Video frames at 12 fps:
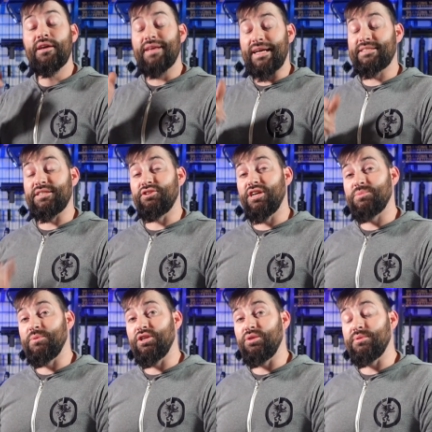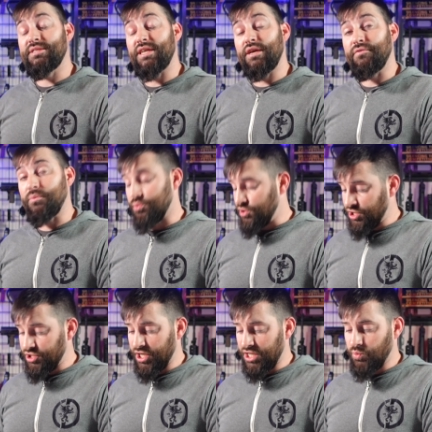That's it. You guys be good to be safe. I
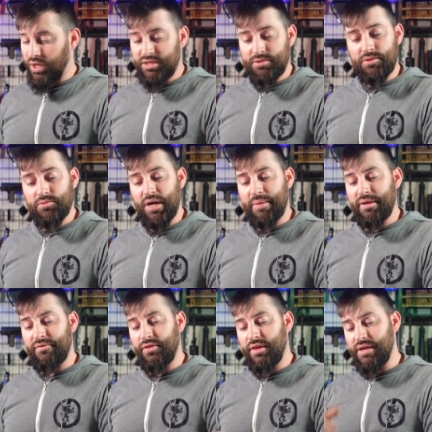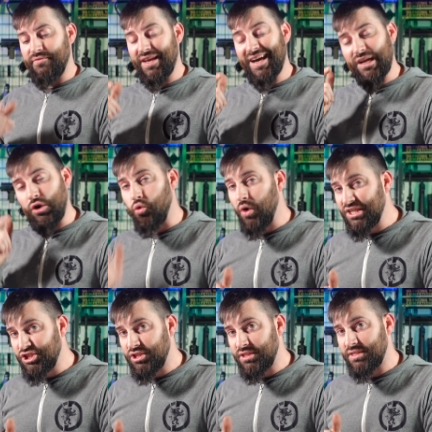appreciate you guys watching, subscribing, everything. If you got
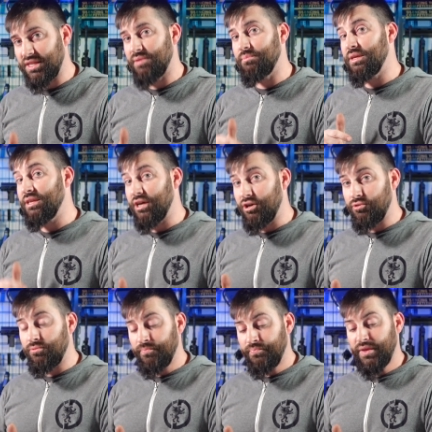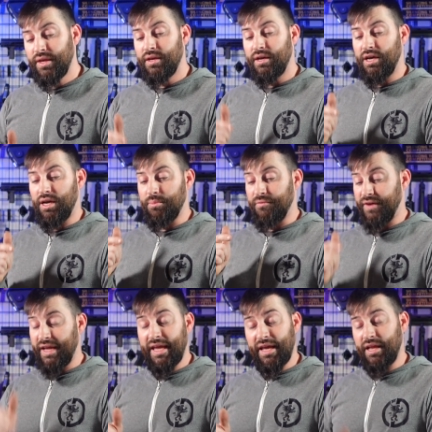questions, let me know. Um, if
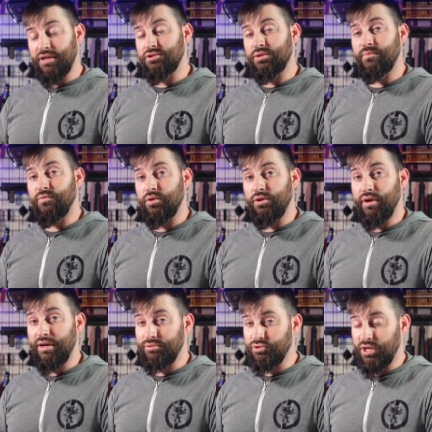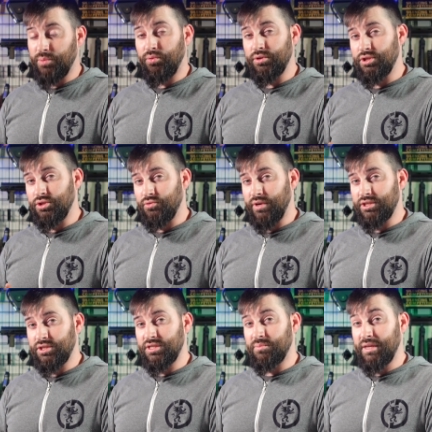I can't answer them for you, I will try to point you in the
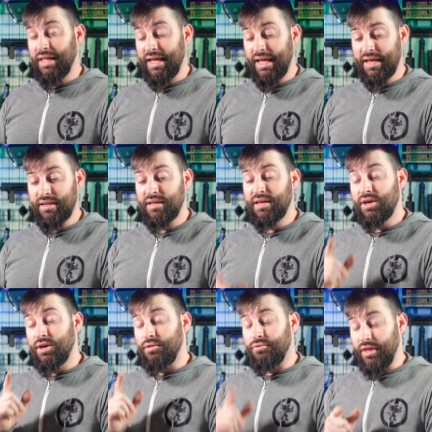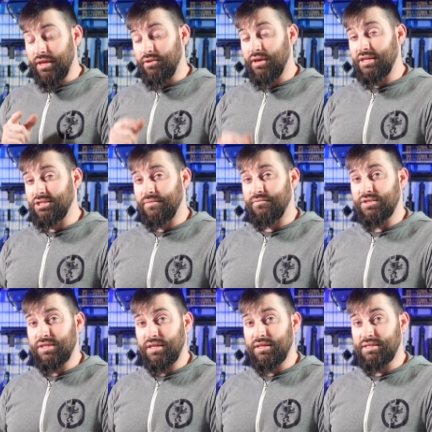direction of somebody that can. Thank you, KGM, for
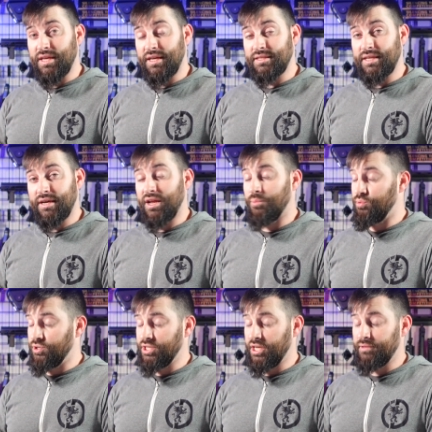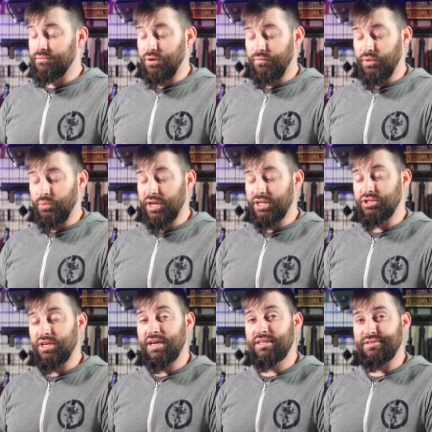sending these cans out. I appreciate it. Hopefully, we'll catch
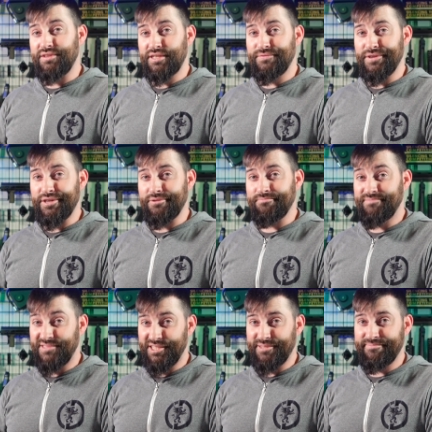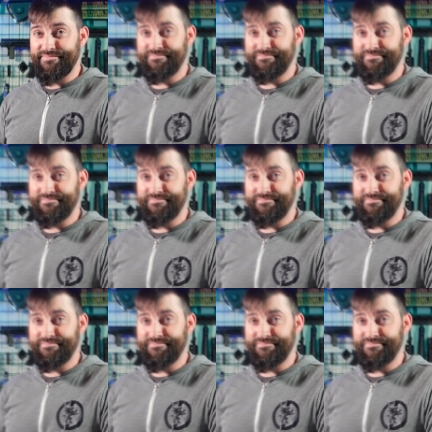you guys in the next video. See ya.